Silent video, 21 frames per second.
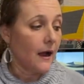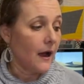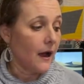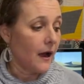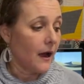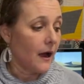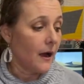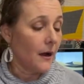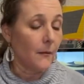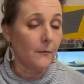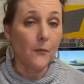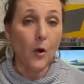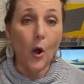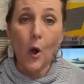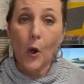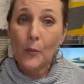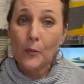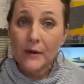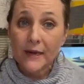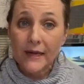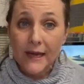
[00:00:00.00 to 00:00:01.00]

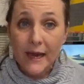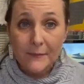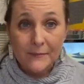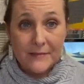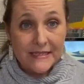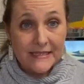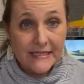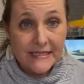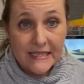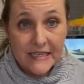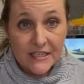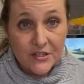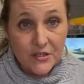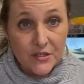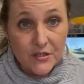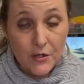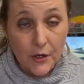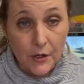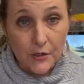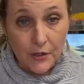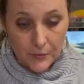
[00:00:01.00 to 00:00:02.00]
opening up the
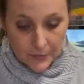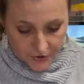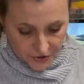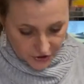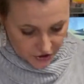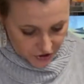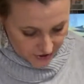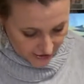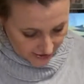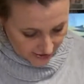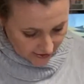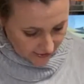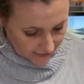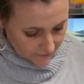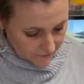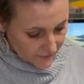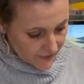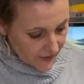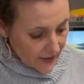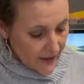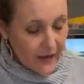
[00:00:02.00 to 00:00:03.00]
stitches on your
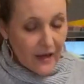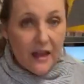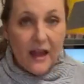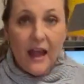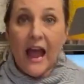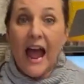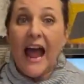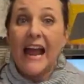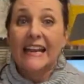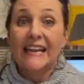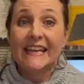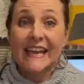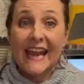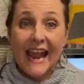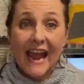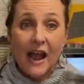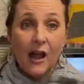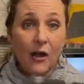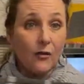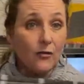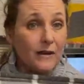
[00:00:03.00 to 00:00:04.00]
machine.
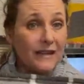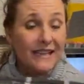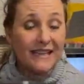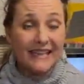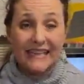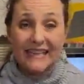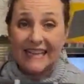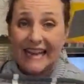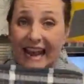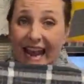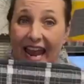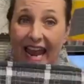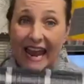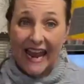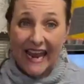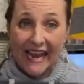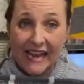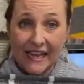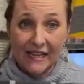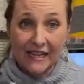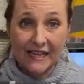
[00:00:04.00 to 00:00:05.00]
Now,
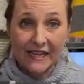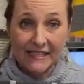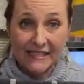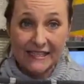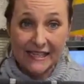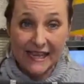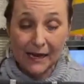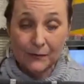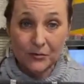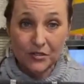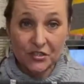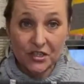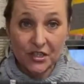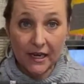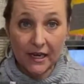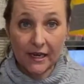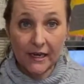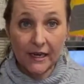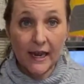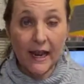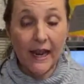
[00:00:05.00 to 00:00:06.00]

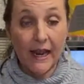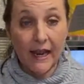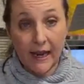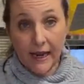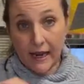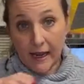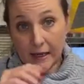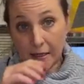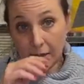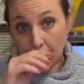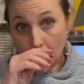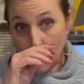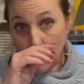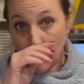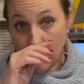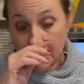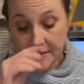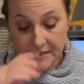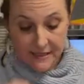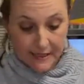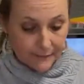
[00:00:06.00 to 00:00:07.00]
sandwiching and
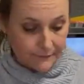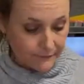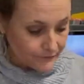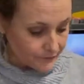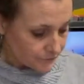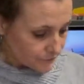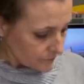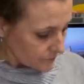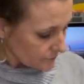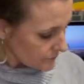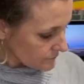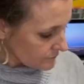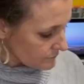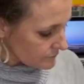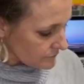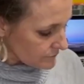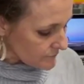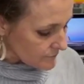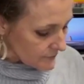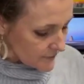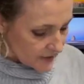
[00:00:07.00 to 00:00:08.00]
quilting.
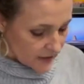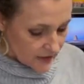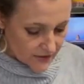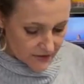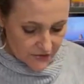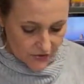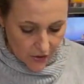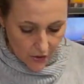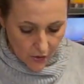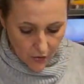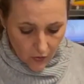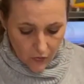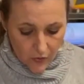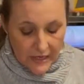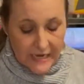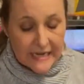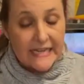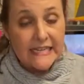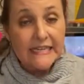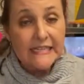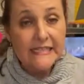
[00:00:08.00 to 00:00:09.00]

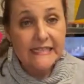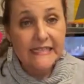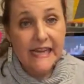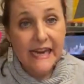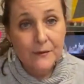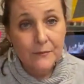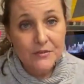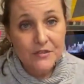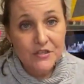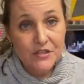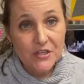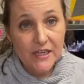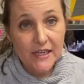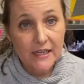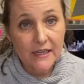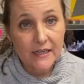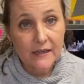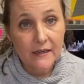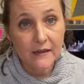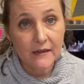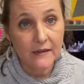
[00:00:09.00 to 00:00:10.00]
So
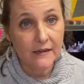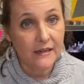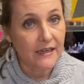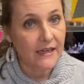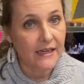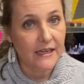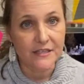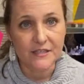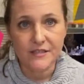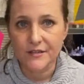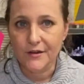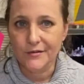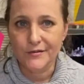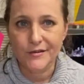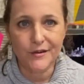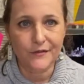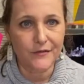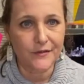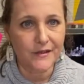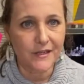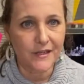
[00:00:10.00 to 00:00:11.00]
sandwiching is no
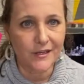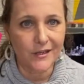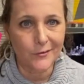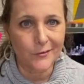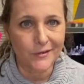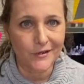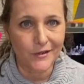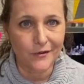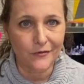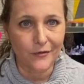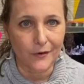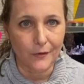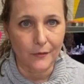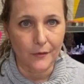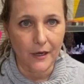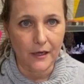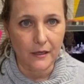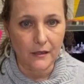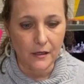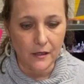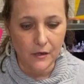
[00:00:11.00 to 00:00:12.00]
different than you would do for a
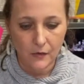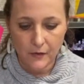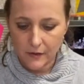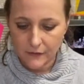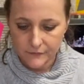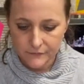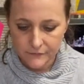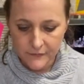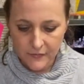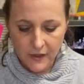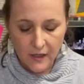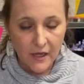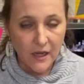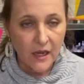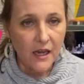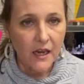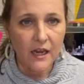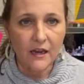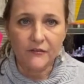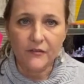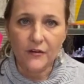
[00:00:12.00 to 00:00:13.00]
regular quilt.
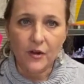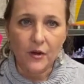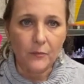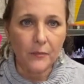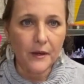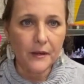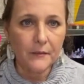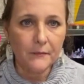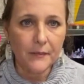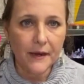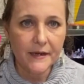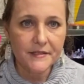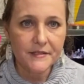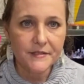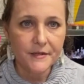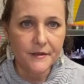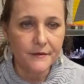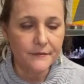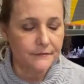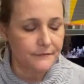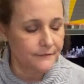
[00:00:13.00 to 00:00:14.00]
If you're a pin
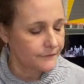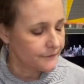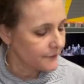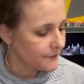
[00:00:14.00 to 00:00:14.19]
baster,